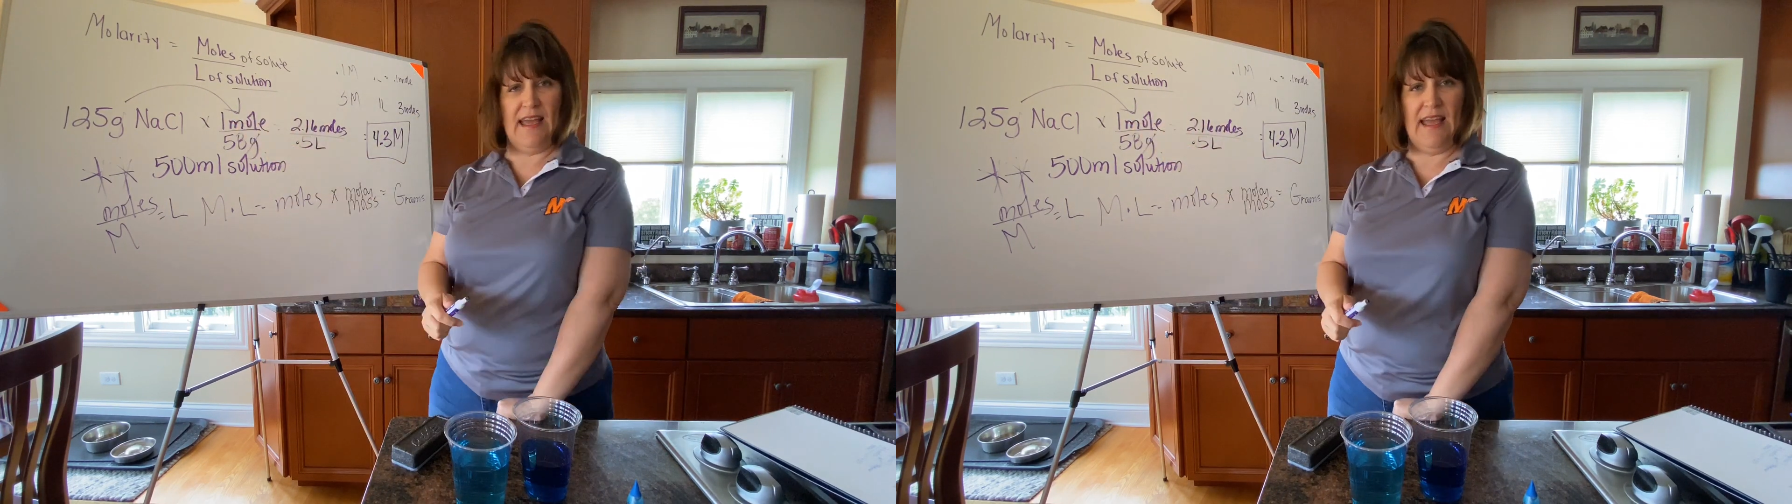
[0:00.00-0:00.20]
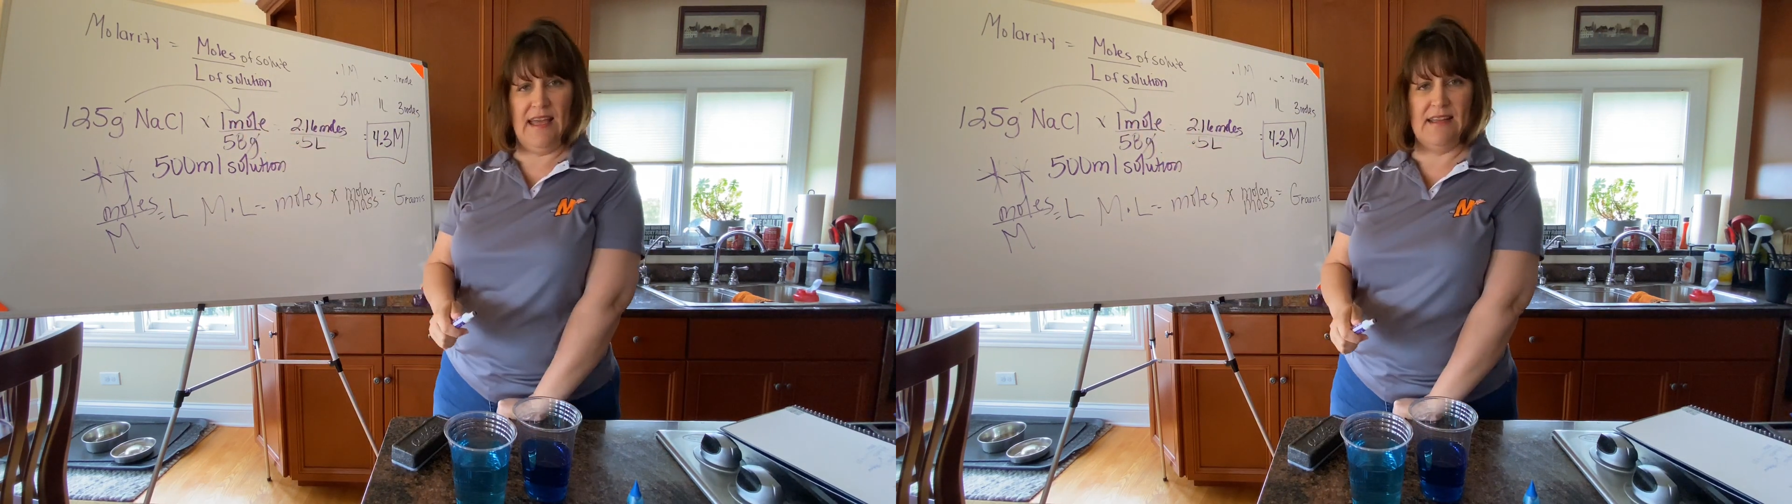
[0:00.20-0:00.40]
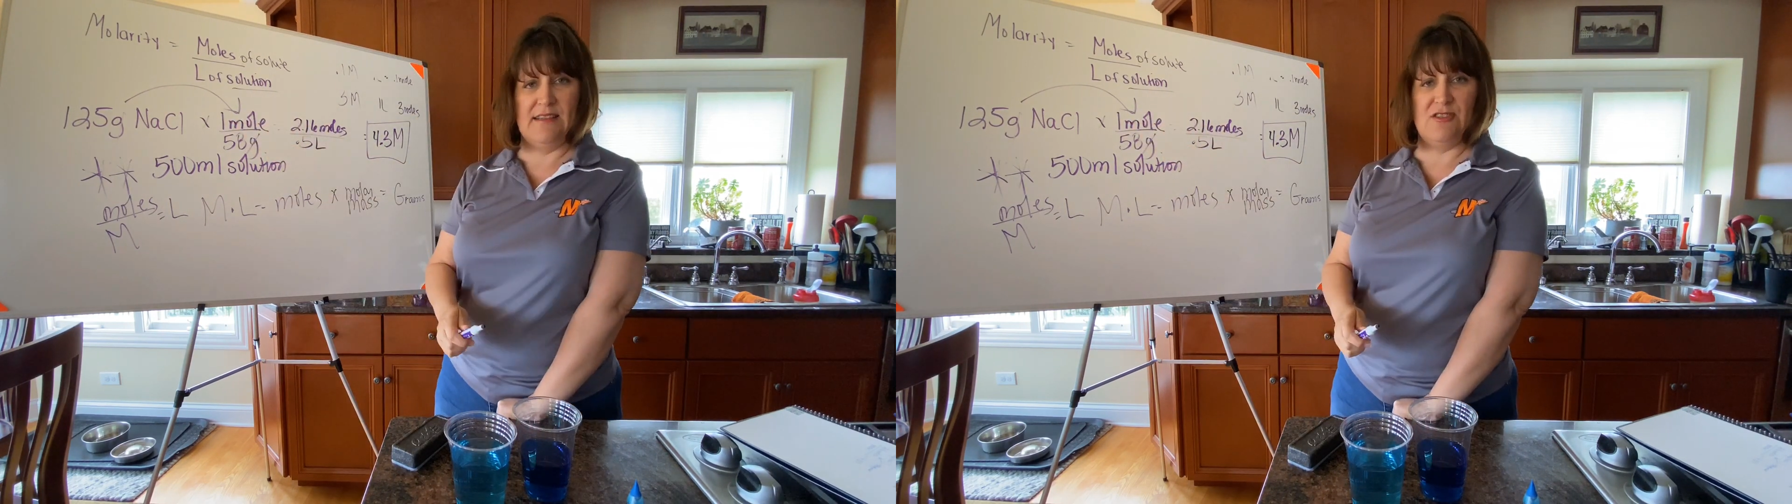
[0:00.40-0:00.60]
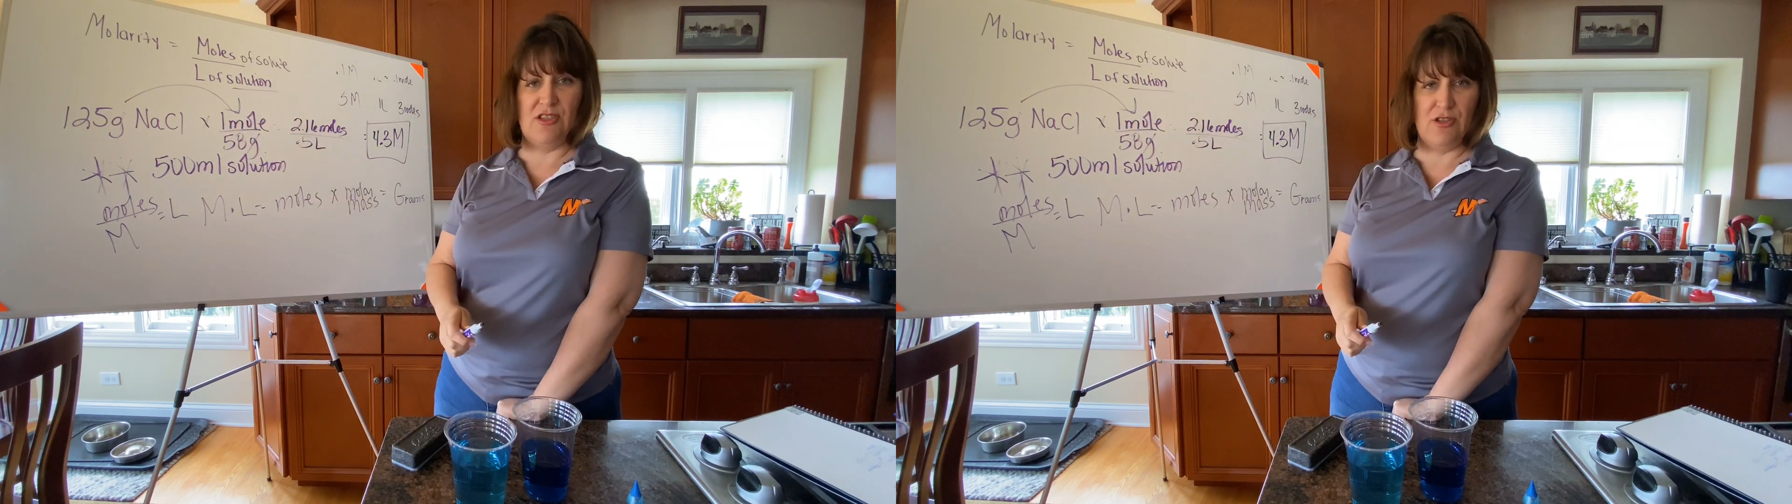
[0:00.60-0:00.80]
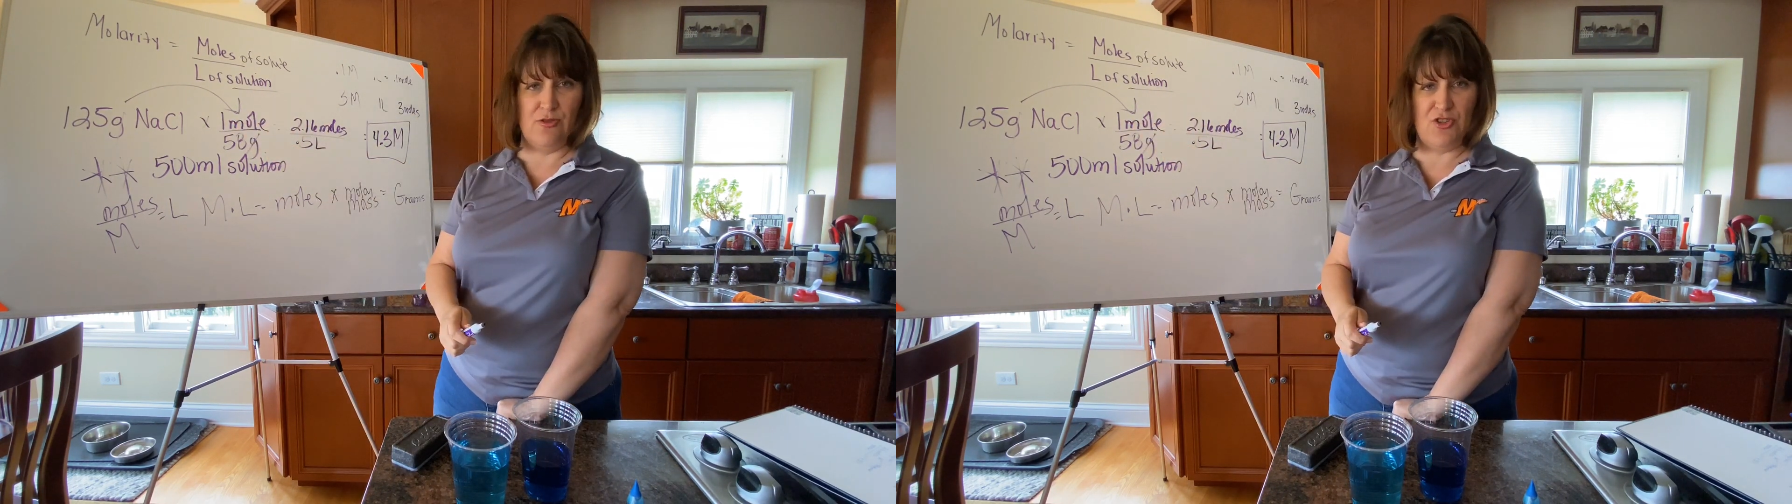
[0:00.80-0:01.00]
and
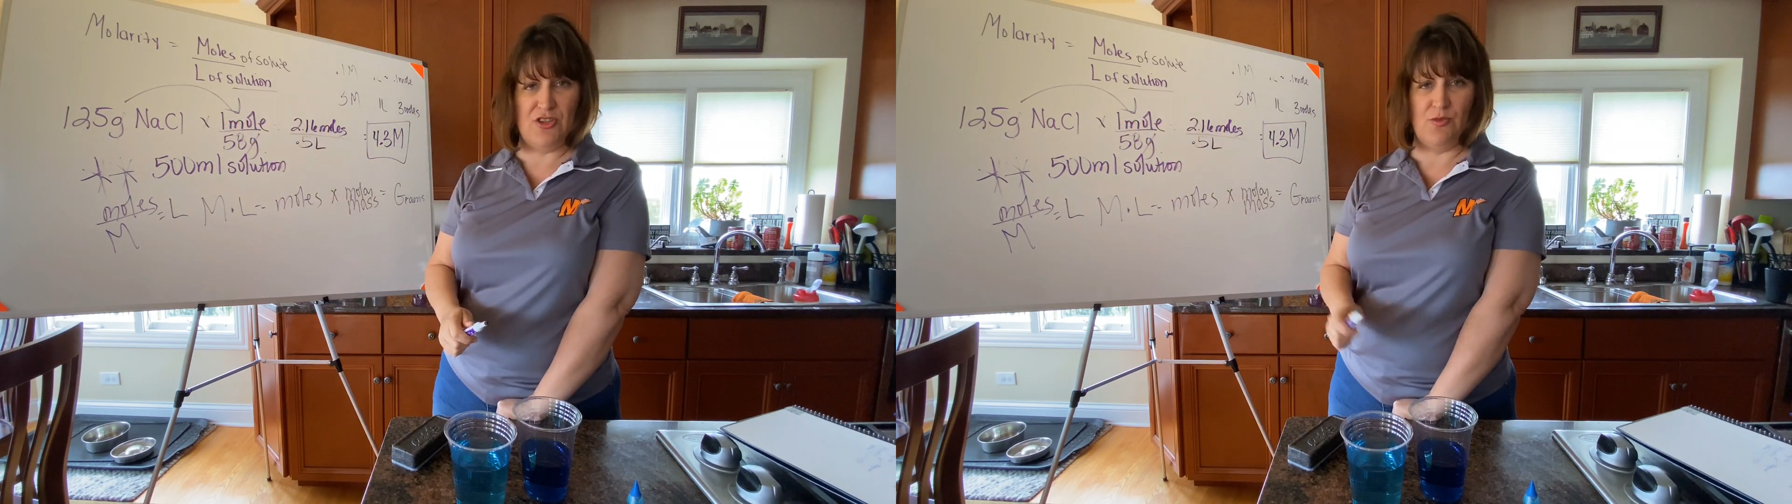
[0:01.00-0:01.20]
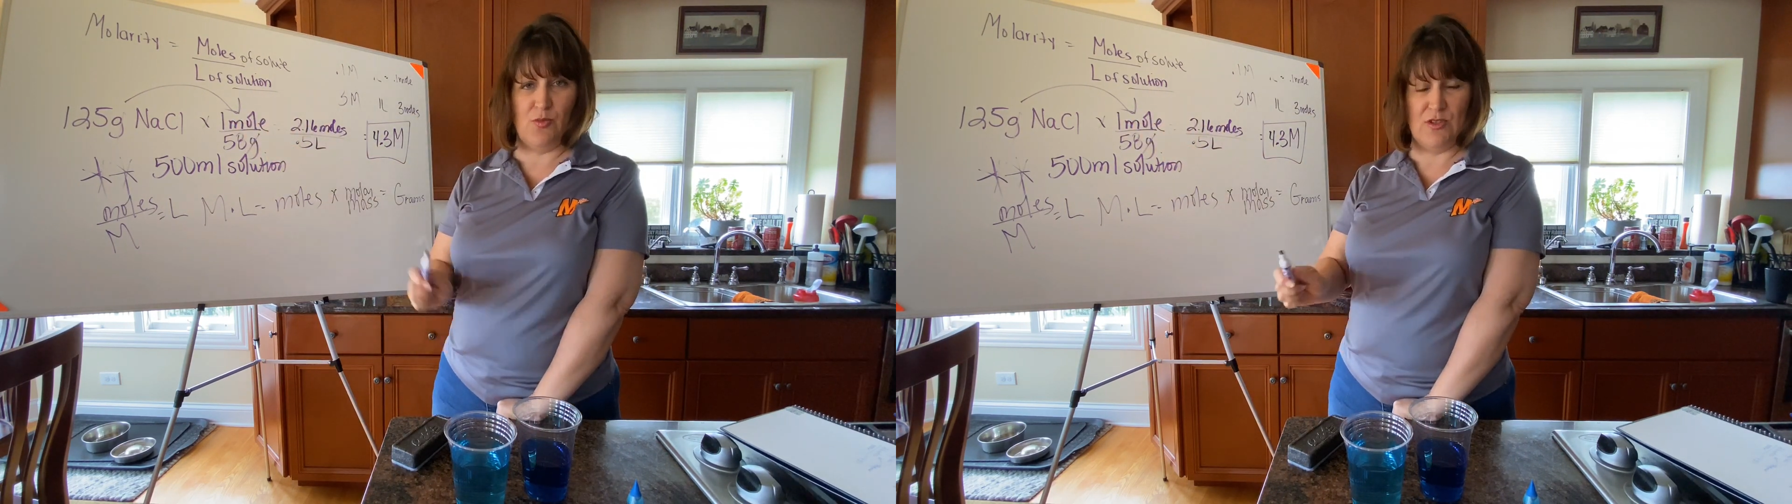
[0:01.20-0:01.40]
dilution,